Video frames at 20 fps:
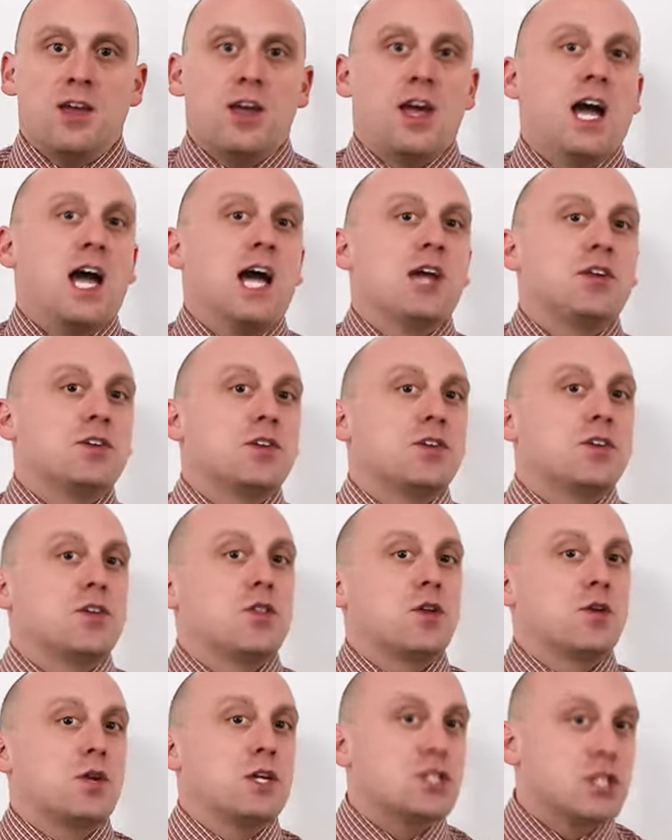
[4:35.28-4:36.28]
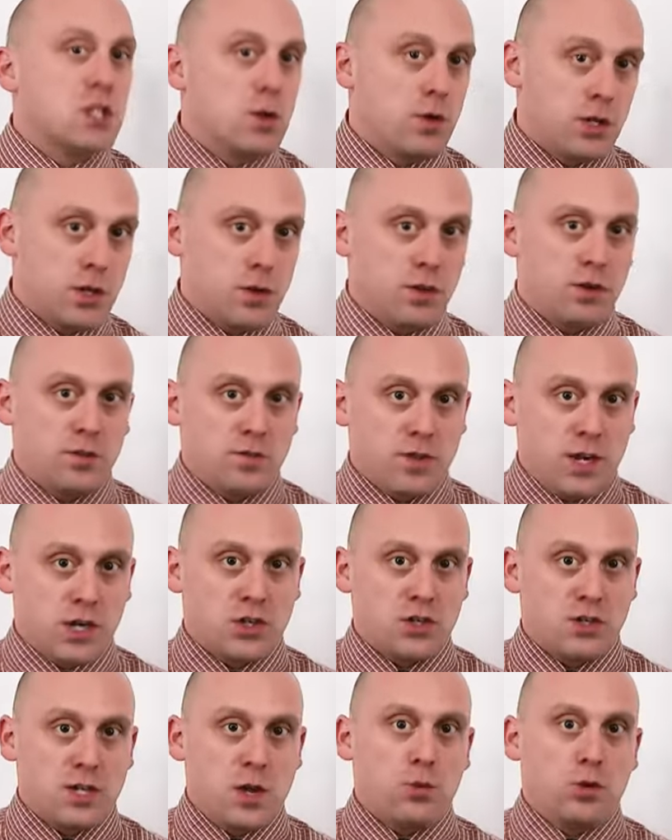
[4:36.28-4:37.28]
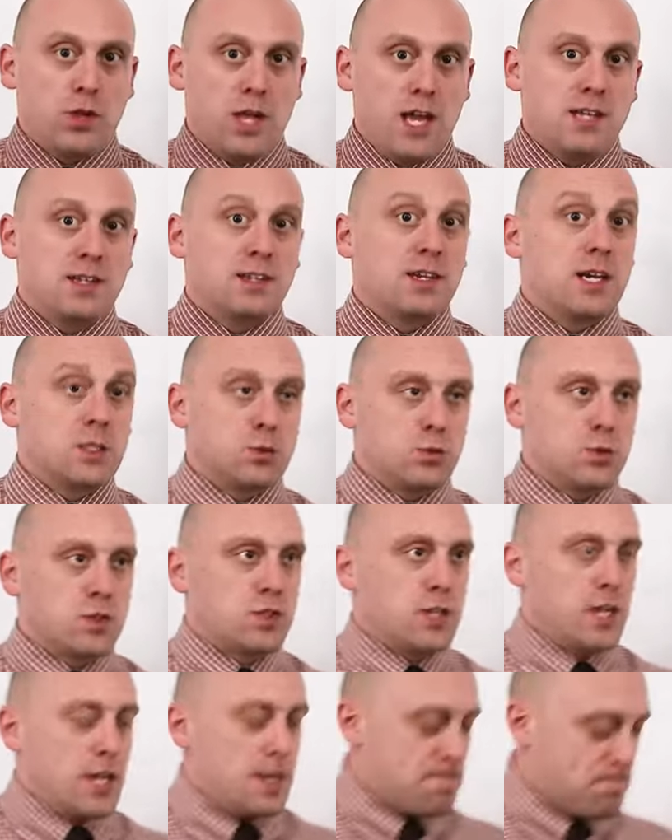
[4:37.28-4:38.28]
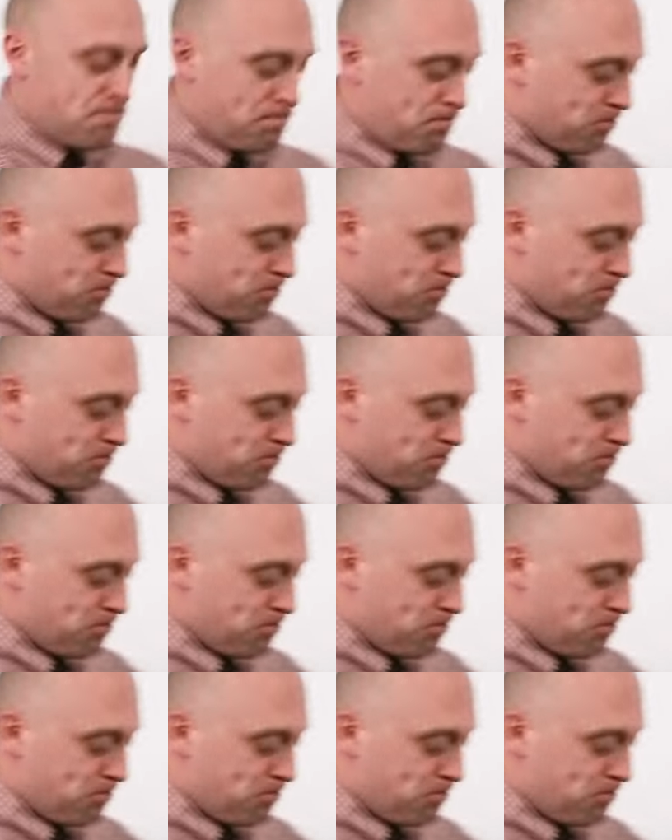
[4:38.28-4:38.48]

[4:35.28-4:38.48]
and there is no acute infection that will end, as we'll see